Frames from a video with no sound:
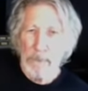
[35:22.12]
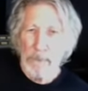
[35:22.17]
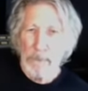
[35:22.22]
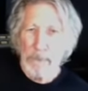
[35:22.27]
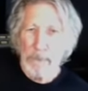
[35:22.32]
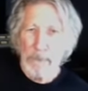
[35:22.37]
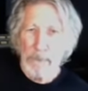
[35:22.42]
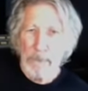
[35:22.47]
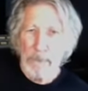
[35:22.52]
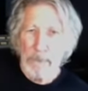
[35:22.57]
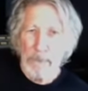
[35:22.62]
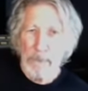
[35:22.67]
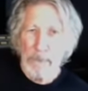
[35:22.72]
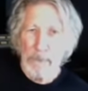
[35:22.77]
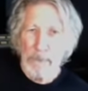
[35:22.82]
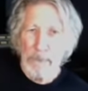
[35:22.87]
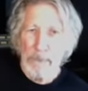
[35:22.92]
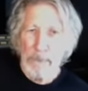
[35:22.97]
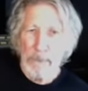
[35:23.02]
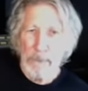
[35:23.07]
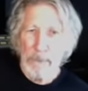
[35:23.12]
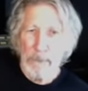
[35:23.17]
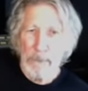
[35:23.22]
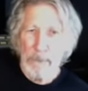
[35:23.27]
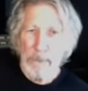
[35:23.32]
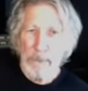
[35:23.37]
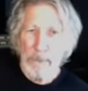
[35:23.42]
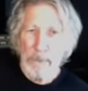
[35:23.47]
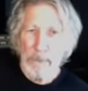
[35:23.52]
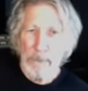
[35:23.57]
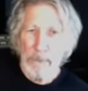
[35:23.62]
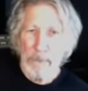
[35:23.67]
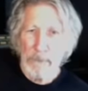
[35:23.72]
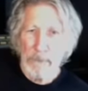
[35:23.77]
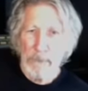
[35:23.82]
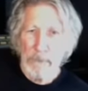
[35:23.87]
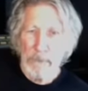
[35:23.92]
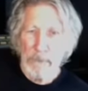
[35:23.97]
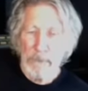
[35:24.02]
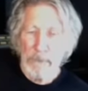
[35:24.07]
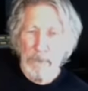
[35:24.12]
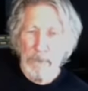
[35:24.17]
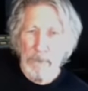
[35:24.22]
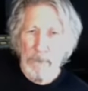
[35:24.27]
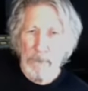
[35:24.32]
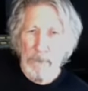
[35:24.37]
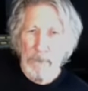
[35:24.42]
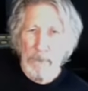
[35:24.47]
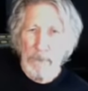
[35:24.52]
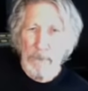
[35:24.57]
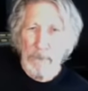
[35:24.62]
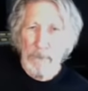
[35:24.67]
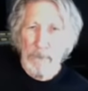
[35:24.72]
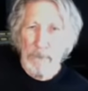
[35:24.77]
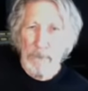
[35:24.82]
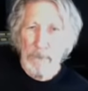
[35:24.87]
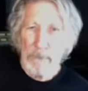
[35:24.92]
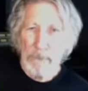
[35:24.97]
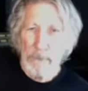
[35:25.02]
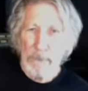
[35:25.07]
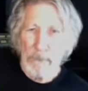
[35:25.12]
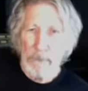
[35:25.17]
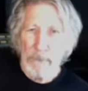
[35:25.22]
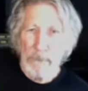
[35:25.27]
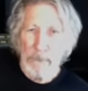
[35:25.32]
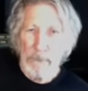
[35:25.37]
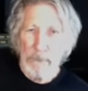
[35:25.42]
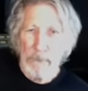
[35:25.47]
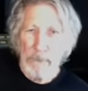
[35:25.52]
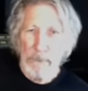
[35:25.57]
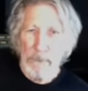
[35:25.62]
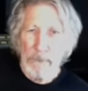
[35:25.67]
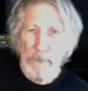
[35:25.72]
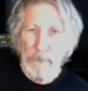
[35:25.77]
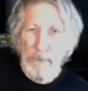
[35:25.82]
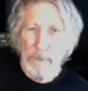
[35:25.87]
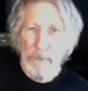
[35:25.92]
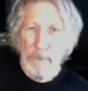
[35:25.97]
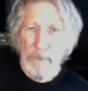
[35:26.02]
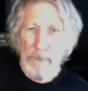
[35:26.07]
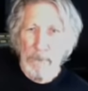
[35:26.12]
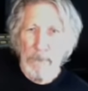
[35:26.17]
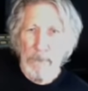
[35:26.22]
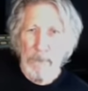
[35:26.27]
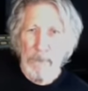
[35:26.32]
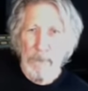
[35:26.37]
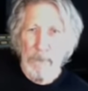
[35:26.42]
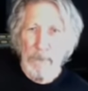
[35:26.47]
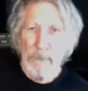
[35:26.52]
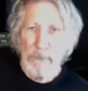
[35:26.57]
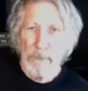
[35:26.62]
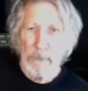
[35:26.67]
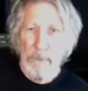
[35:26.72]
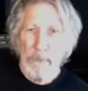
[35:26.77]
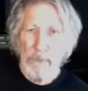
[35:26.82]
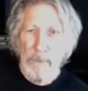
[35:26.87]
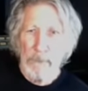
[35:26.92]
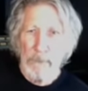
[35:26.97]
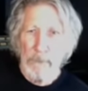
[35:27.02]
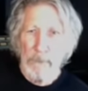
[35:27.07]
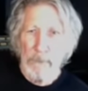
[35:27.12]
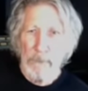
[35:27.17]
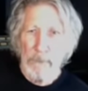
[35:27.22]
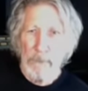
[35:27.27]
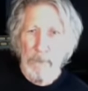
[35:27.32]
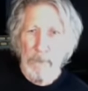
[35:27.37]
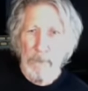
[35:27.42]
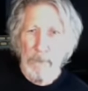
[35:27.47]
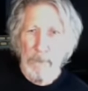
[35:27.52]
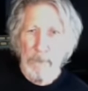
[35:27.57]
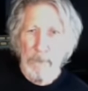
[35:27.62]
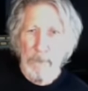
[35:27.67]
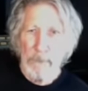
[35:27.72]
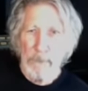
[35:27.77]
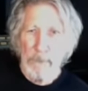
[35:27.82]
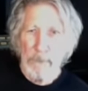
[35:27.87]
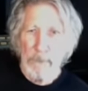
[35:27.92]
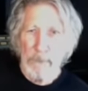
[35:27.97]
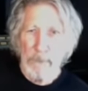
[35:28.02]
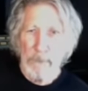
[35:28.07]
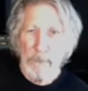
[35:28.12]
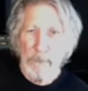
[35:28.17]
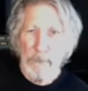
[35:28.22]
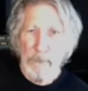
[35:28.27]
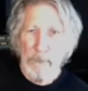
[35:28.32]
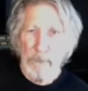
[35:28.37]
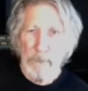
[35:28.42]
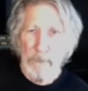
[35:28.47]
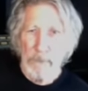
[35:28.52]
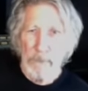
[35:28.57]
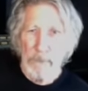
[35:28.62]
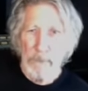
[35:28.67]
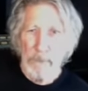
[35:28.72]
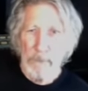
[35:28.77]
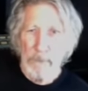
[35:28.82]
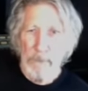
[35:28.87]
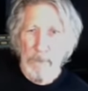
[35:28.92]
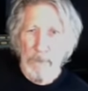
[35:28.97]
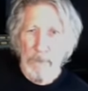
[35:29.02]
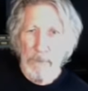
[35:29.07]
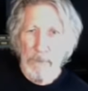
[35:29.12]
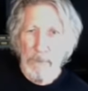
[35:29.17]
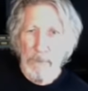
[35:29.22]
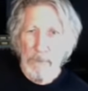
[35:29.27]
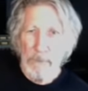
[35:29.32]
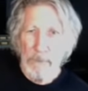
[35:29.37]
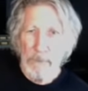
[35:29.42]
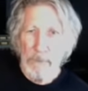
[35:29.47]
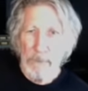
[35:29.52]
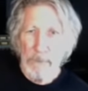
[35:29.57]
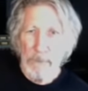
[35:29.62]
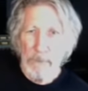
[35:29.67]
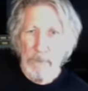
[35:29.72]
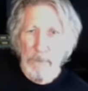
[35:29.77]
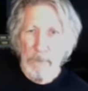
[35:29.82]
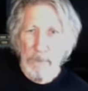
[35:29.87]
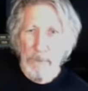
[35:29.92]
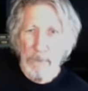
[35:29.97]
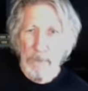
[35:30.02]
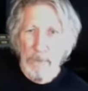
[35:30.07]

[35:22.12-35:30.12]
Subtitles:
No words are spoken by the person on screen.